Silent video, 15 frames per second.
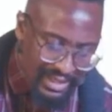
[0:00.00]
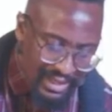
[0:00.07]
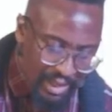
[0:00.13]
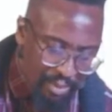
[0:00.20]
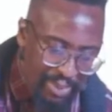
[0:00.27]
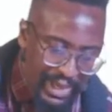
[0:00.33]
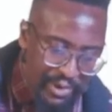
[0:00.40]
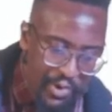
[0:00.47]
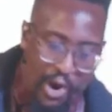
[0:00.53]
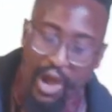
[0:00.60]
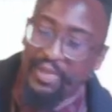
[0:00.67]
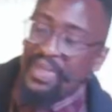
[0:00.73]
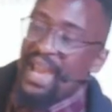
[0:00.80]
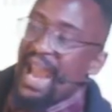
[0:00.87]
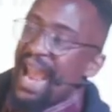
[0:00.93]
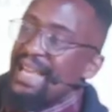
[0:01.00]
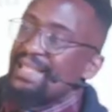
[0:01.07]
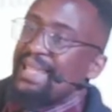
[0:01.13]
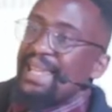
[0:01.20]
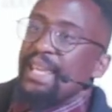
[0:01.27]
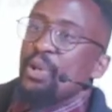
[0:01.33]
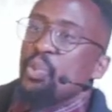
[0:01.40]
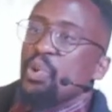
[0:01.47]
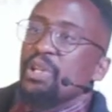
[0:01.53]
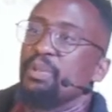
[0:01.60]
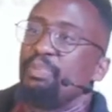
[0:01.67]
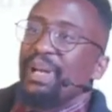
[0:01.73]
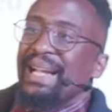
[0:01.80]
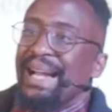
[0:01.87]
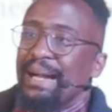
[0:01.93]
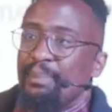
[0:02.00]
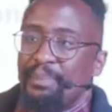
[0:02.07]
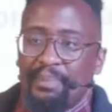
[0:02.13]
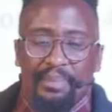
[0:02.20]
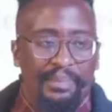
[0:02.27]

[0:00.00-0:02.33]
but rather as he will become.